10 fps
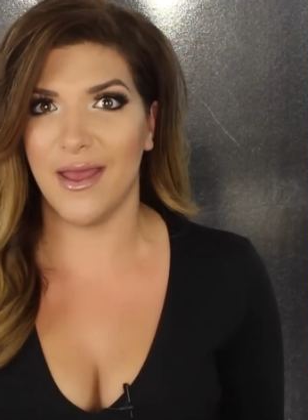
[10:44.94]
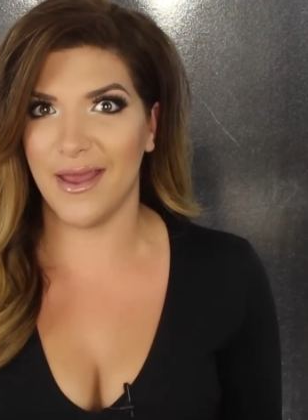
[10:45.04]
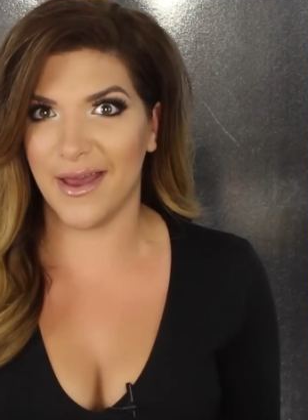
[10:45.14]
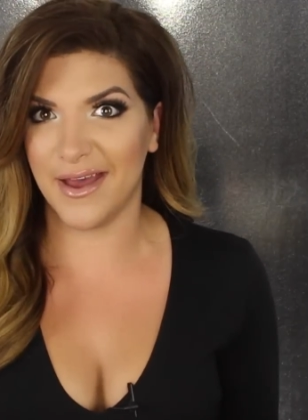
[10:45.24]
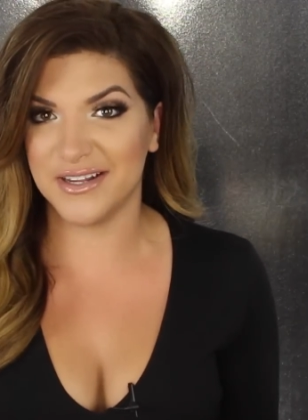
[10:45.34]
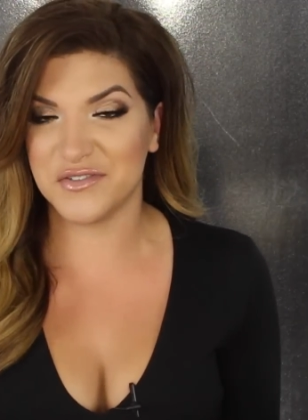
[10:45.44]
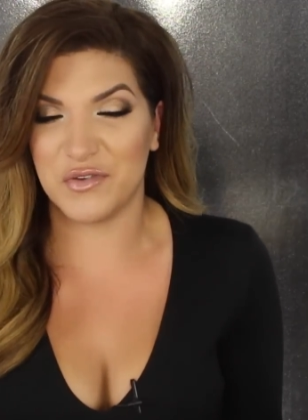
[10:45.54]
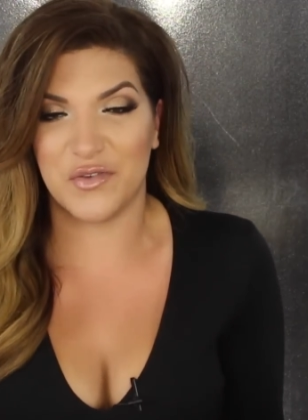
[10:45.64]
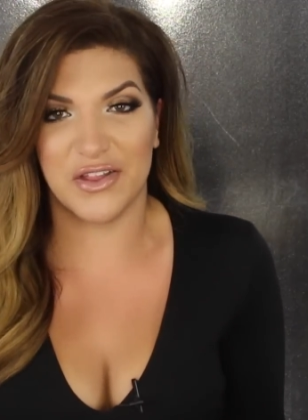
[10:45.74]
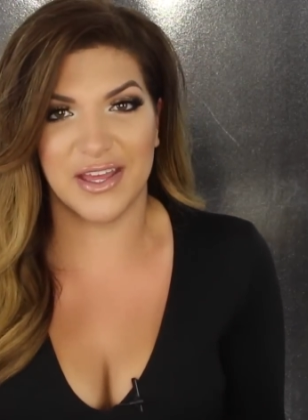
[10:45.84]
And if
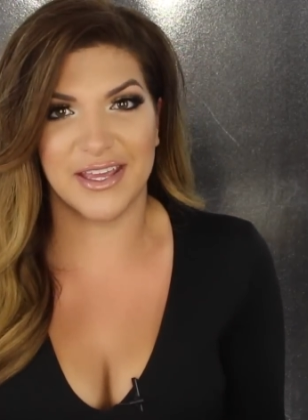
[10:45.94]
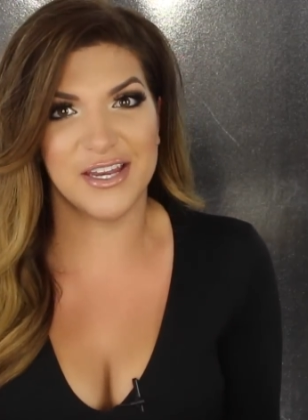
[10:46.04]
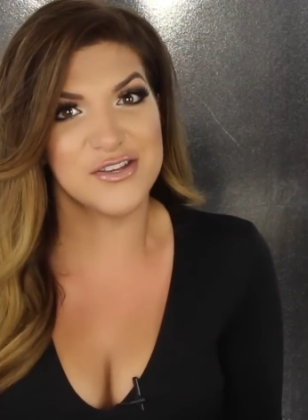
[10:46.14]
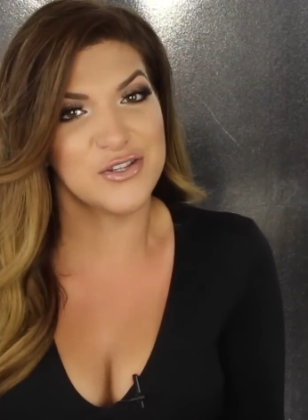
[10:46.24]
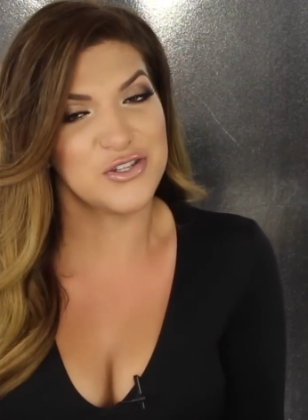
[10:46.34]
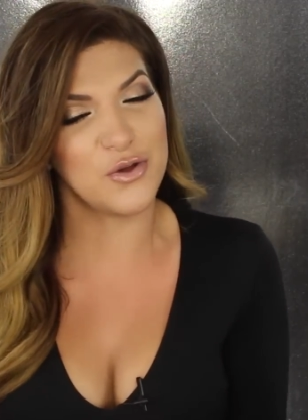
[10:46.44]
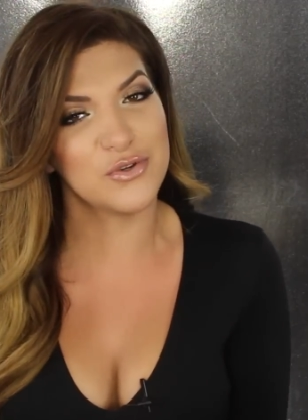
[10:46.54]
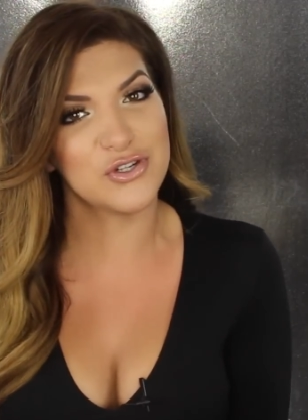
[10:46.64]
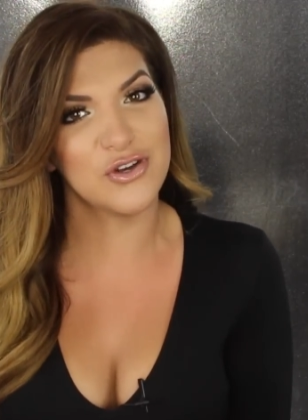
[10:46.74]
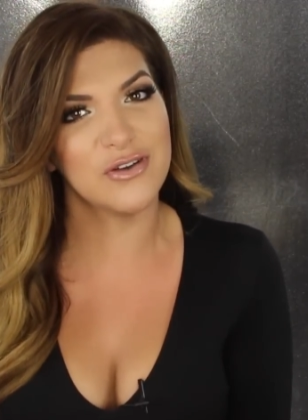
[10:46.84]
you feel like getting
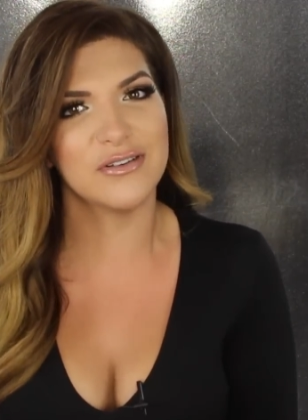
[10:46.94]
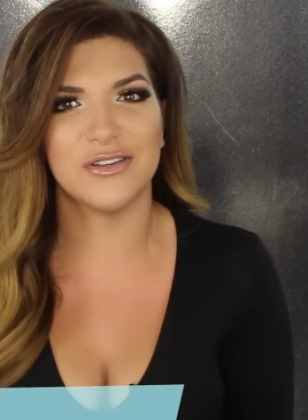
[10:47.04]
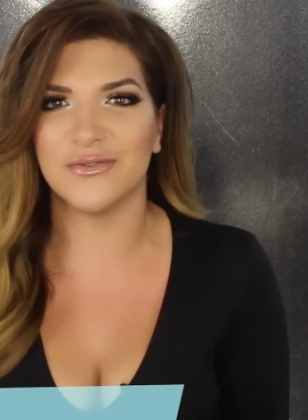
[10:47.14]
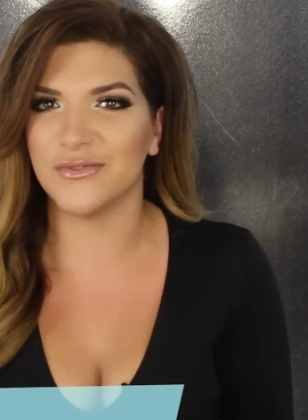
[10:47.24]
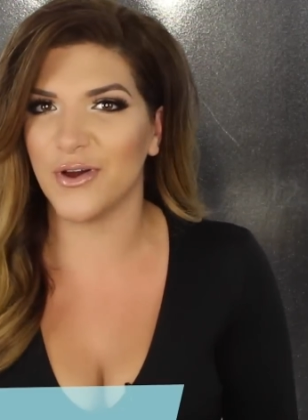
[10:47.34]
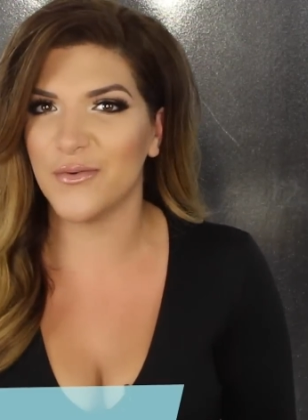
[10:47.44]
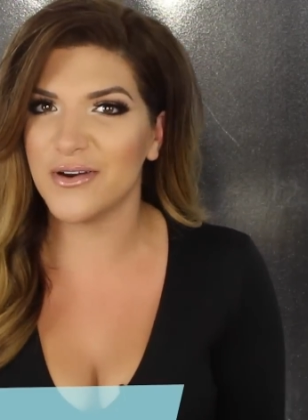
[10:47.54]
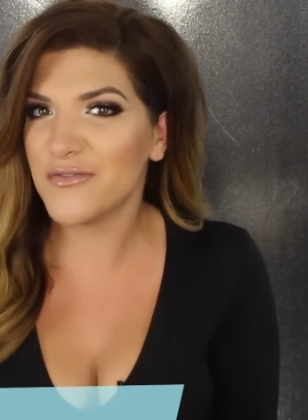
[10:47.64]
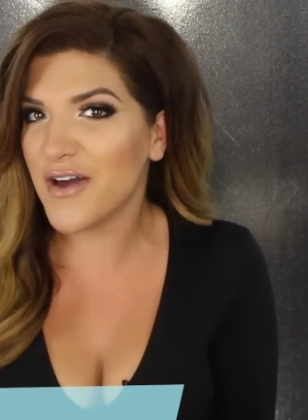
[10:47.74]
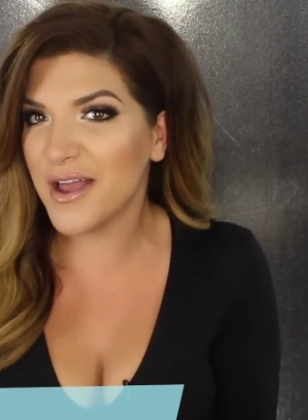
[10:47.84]
social, you know where
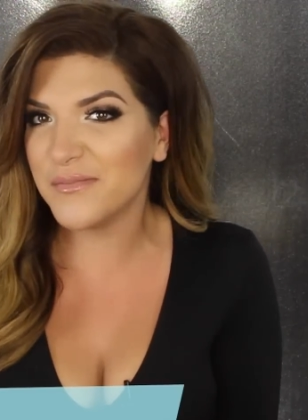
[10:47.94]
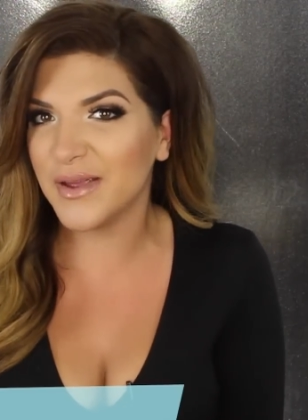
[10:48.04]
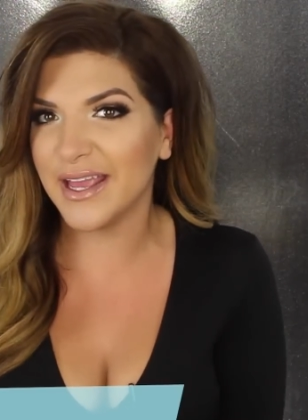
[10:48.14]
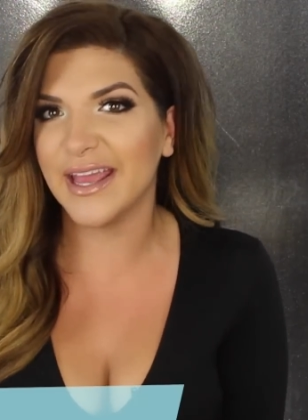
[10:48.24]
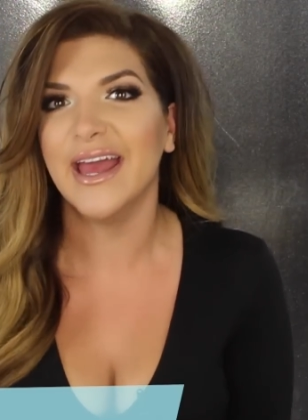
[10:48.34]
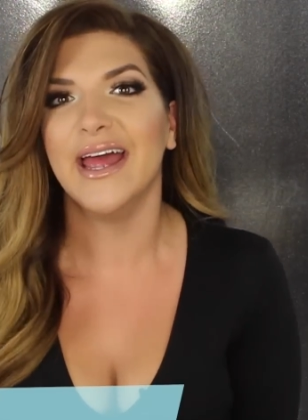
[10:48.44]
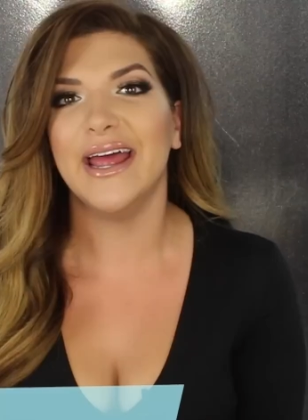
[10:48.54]
to find me.